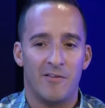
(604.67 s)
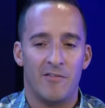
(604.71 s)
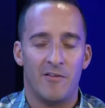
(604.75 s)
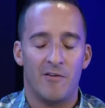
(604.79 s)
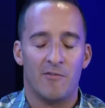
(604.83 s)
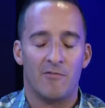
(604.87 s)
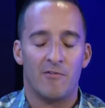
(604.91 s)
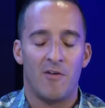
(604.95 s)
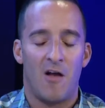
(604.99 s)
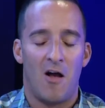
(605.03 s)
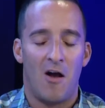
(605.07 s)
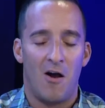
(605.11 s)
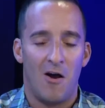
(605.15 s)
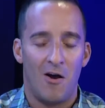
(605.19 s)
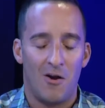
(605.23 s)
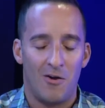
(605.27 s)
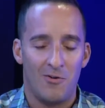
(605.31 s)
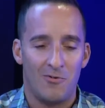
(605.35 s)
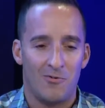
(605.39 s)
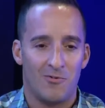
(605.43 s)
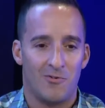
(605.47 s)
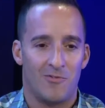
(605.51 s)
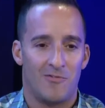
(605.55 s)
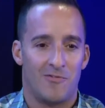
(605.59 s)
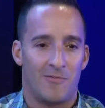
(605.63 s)
There's
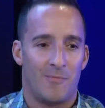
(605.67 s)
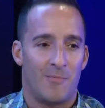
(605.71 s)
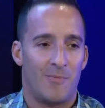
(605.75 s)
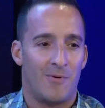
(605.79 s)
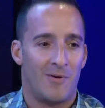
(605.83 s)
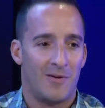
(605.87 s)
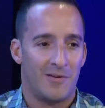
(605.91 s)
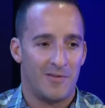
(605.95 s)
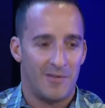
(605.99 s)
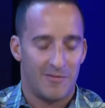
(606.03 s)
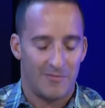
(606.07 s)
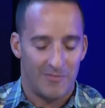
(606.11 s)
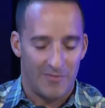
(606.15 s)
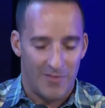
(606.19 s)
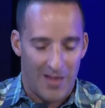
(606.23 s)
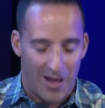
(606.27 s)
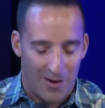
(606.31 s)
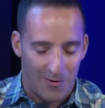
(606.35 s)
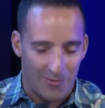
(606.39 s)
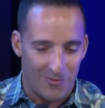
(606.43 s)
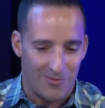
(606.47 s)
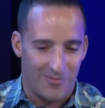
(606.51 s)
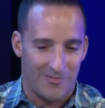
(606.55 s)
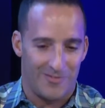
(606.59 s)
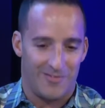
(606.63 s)
hundreds upon
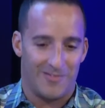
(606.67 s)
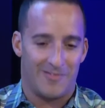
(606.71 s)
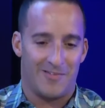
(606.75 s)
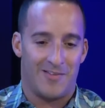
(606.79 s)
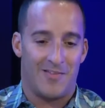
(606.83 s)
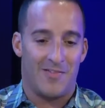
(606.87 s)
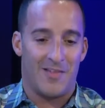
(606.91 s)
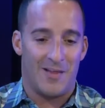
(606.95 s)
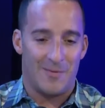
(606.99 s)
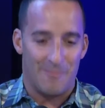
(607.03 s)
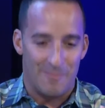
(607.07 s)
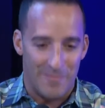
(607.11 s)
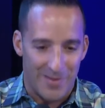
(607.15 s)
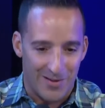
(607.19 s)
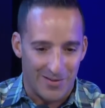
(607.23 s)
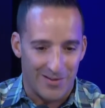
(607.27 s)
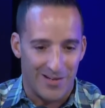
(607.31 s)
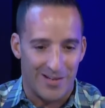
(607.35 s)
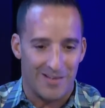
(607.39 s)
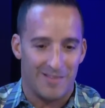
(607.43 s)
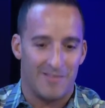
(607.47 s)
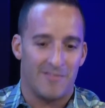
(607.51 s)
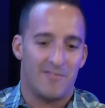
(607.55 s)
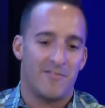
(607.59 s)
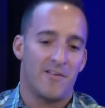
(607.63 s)
thousands and then
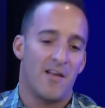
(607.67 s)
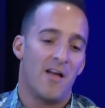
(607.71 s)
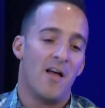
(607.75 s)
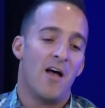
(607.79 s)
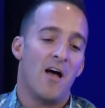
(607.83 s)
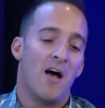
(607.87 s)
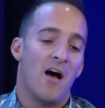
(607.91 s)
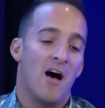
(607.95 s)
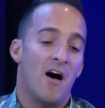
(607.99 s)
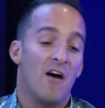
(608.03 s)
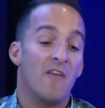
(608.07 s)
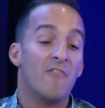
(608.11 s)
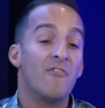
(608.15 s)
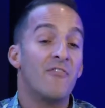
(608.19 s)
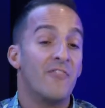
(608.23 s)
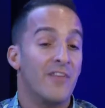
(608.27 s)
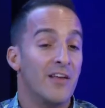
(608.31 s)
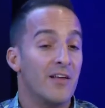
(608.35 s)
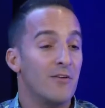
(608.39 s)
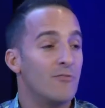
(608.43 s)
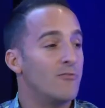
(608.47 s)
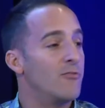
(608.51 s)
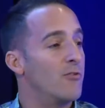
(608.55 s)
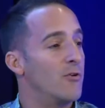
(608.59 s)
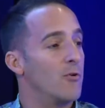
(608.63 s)
millions of
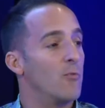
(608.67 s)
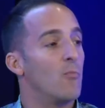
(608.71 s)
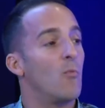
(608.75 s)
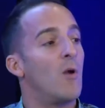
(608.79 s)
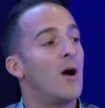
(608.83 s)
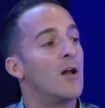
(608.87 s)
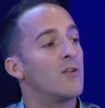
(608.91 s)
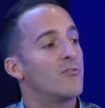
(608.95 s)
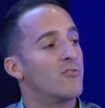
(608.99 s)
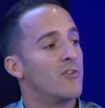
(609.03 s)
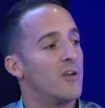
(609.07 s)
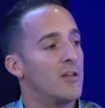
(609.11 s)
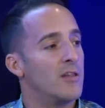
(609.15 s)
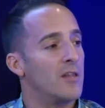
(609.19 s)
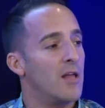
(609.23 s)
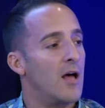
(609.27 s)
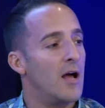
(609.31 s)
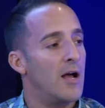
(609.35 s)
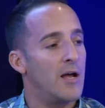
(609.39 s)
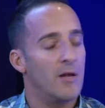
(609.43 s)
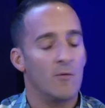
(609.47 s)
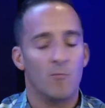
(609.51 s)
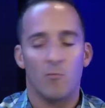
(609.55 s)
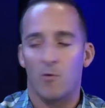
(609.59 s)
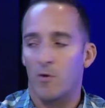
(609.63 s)
things you can watch
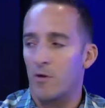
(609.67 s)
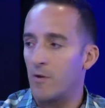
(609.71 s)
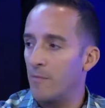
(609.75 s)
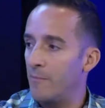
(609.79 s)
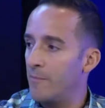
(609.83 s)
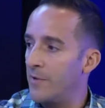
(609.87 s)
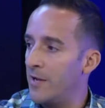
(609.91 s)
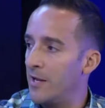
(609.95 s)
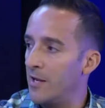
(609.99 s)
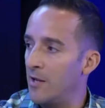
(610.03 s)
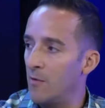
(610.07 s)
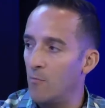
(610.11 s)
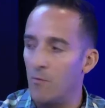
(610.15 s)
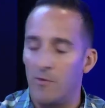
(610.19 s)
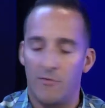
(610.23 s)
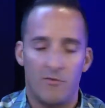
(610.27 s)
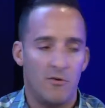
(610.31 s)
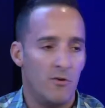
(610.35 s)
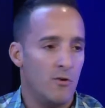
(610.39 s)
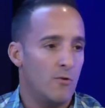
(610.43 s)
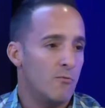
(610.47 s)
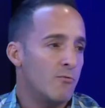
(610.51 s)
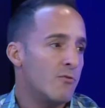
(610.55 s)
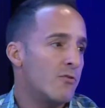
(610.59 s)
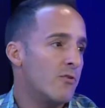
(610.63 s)
online. We're competing with
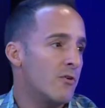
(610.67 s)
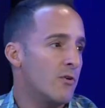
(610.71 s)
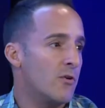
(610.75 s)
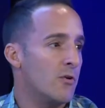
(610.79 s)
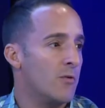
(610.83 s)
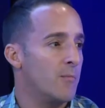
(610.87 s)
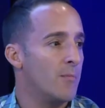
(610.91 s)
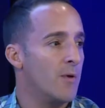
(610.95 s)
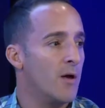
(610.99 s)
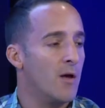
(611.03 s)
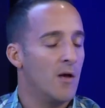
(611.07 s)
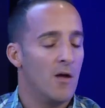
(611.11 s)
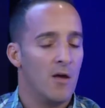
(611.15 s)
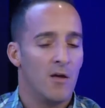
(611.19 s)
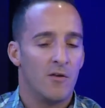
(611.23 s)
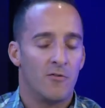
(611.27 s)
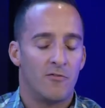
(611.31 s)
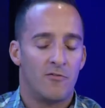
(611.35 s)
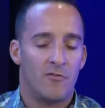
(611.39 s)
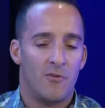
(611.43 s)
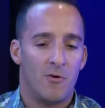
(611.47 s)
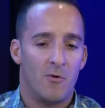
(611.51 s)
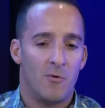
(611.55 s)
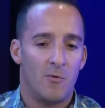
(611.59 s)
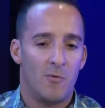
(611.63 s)
YouTube.
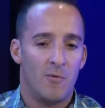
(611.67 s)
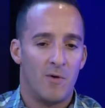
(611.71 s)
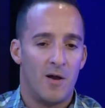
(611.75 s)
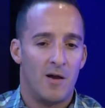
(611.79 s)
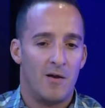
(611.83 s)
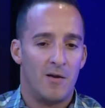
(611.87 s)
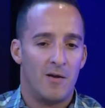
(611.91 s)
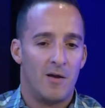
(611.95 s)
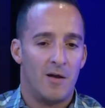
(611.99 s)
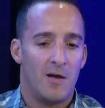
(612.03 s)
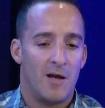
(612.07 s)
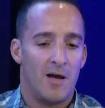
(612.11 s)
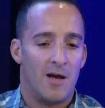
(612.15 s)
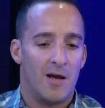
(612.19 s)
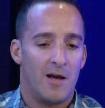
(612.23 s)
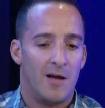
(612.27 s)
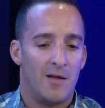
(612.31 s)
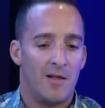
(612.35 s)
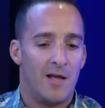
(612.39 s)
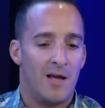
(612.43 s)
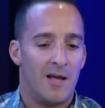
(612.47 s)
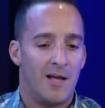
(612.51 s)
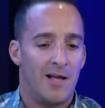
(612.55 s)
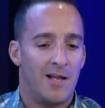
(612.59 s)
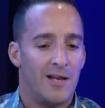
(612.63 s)
So,
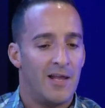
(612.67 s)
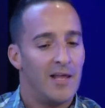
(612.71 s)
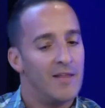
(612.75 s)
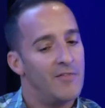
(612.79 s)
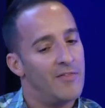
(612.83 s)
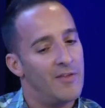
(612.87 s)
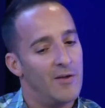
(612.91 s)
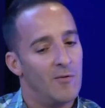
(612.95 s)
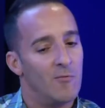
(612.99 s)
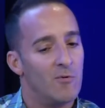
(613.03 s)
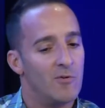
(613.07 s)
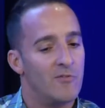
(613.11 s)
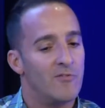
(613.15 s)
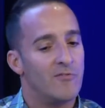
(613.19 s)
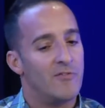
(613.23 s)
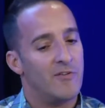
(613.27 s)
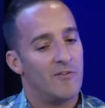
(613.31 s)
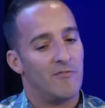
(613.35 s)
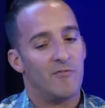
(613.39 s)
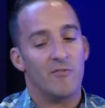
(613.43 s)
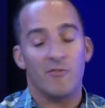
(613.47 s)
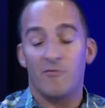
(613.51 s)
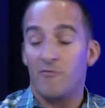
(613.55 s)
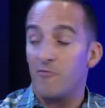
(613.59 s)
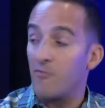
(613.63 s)
and I think what's
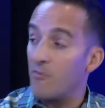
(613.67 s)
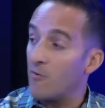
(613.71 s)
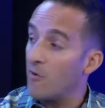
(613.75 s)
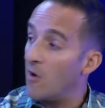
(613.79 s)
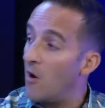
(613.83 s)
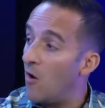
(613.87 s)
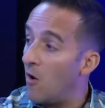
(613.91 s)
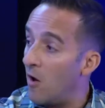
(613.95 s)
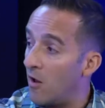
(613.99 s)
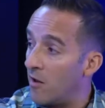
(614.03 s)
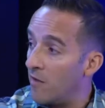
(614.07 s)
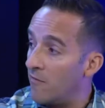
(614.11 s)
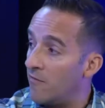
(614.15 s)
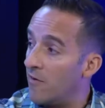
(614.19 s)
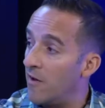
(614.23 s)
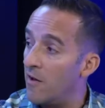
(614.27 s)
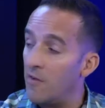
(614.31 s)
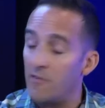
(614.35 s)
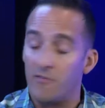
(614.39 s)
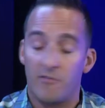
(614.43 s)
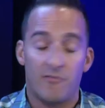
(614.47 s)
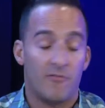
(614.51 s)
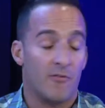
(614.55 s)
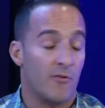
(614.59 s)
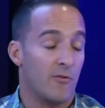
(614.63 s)
different for all of
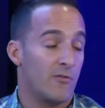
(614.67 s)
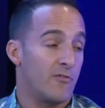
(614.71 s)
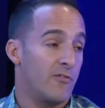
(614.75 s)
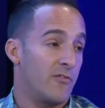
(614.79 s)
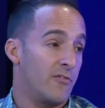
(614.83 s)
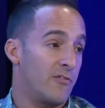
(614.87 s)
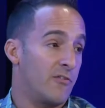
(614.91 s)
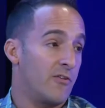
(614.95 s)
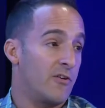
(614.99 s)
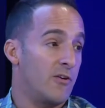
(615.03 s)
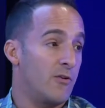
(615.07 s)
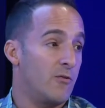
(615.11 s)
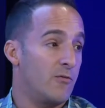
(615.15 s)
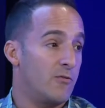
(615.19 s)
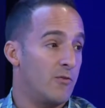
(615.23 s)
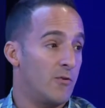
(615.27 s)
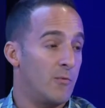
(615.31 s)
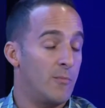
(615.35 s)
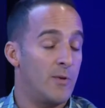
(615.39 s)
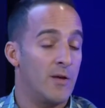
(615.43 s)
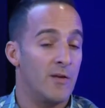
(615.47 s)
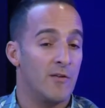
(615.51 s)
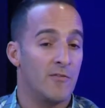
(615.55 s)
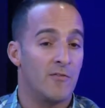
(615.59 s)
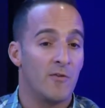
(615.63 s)
us versus a
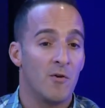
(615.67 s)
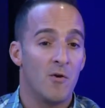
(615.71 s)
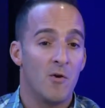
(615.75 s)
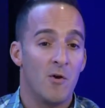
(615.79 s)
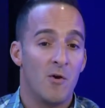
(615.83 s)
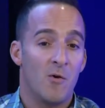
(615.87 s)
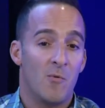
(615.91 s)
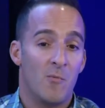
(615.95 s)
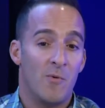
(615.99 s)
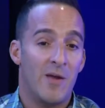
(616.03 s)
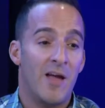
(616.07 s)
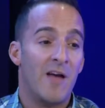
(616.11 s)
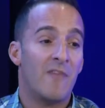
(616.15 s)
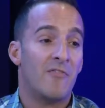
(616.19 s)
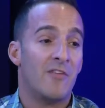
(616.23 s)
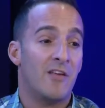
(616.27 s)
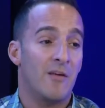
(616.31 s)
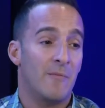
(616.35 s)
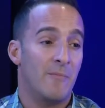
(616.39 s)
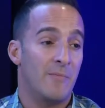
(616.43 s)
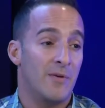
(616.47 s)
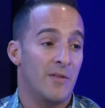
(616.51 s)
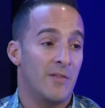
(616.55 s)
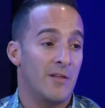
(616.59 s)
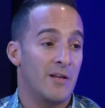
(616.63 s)
YouTube is we have the
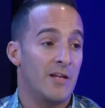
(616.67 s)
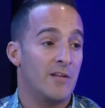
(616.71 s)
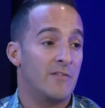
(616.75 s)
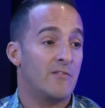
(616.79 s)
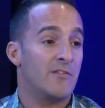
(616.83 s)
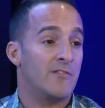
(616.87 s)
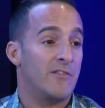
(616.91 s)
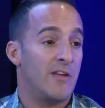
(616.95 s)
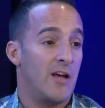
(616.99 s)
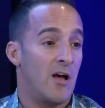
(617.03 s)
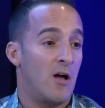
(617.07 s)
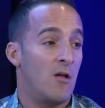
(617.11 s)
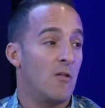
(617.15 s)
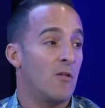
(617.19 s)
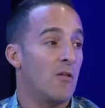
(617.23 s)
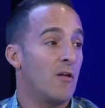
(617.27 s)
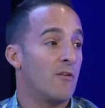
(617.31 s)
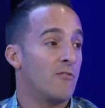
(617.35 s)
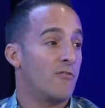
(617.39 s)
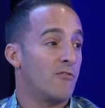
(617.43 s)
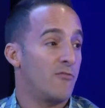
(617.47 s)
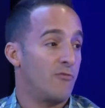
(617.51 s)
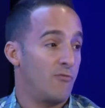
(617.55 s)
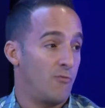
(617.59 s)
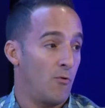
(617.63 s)
ability to tell
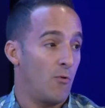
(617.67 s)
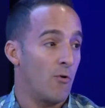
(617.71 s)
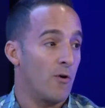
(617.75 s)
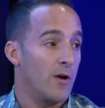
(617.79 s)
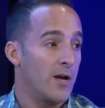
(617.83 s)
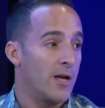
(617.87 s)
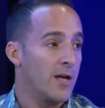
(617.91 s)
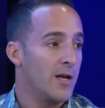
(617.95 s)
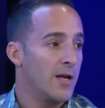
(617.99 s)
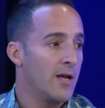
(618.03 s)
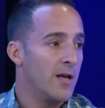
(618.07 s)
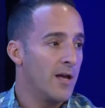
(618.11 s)
story.